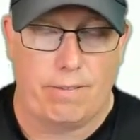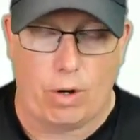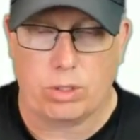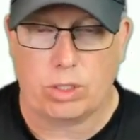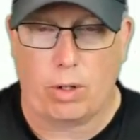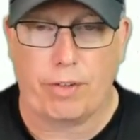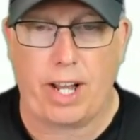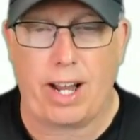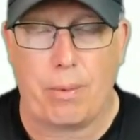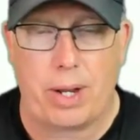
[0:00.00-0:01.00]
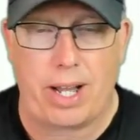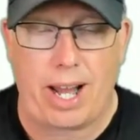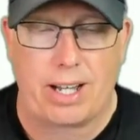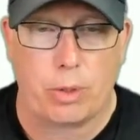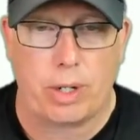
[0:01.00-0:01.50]
Folks, don't forget, I went
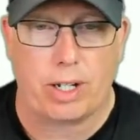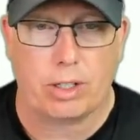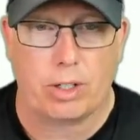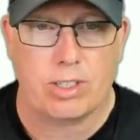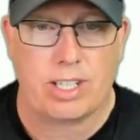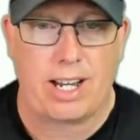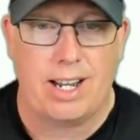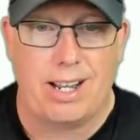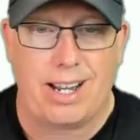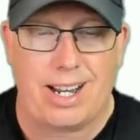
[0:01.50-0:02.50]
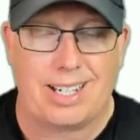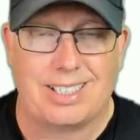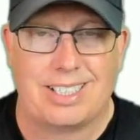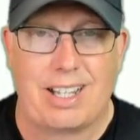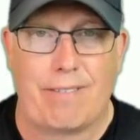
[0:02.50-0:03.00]
8-3 on Thursday, hitting
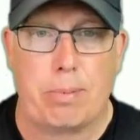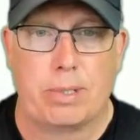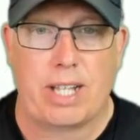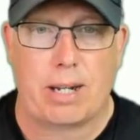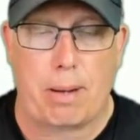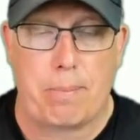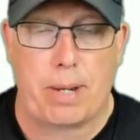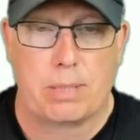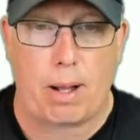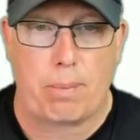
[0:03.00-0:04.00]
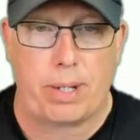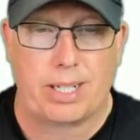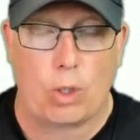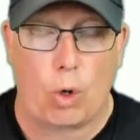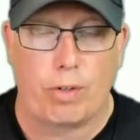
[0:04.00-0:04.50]
70% of my baseball
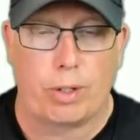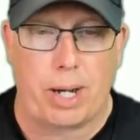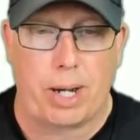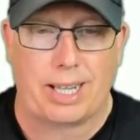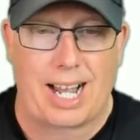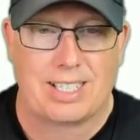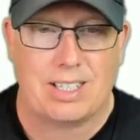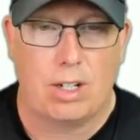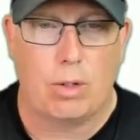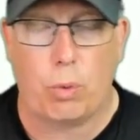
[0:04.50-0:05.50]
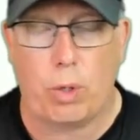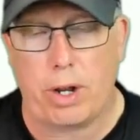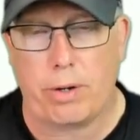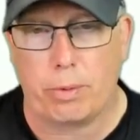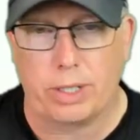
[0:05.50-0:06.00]
picks over my last
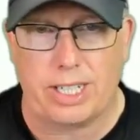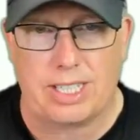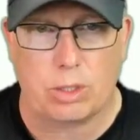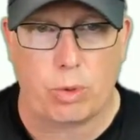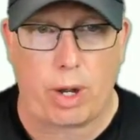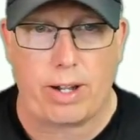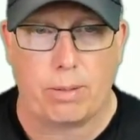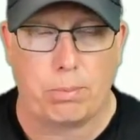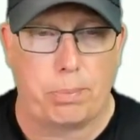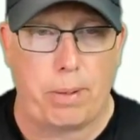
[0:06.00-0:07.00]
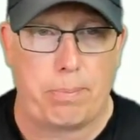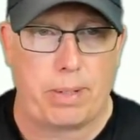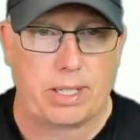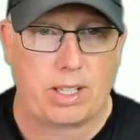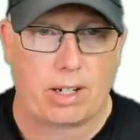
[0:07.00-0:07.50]
100 releases right here at
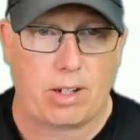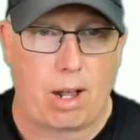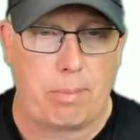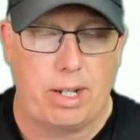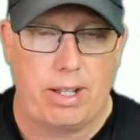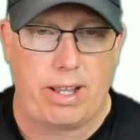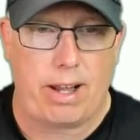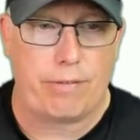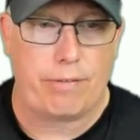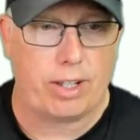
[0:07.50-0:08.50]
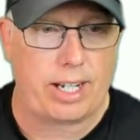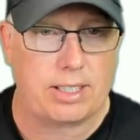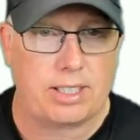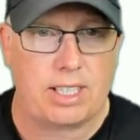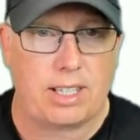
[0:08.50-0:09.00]
bullpenpicks.com. And if you'd like
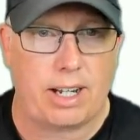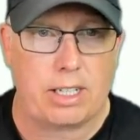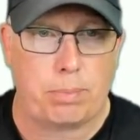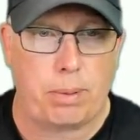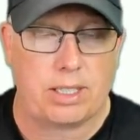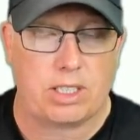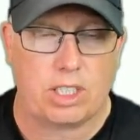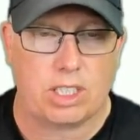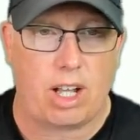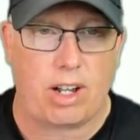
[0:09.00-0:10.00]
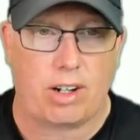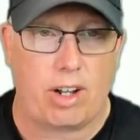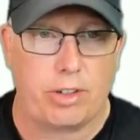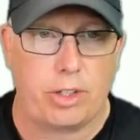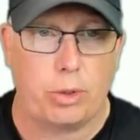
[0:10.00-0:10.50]
to see today's picks, just log
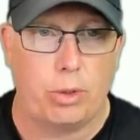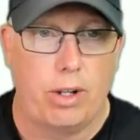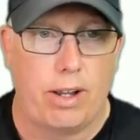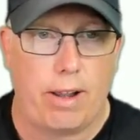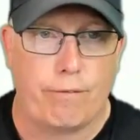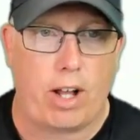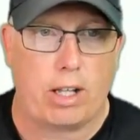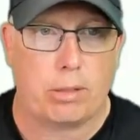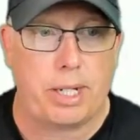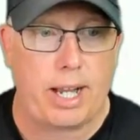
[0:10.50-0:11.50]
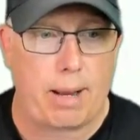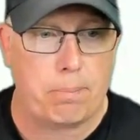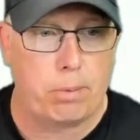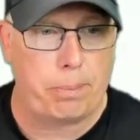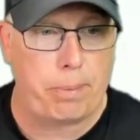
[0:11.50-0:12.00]
on to and follow me
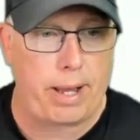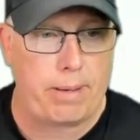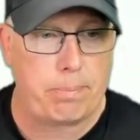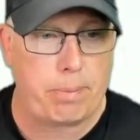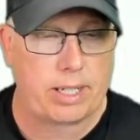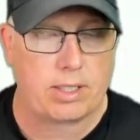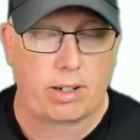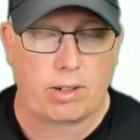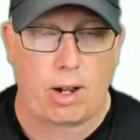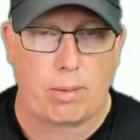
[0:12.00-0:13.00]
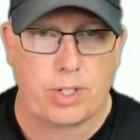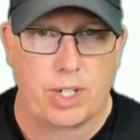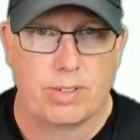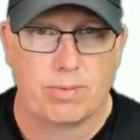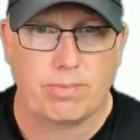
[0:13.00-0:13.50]
at bullpenpicks.com.
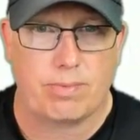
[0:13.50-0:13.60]
Cheers.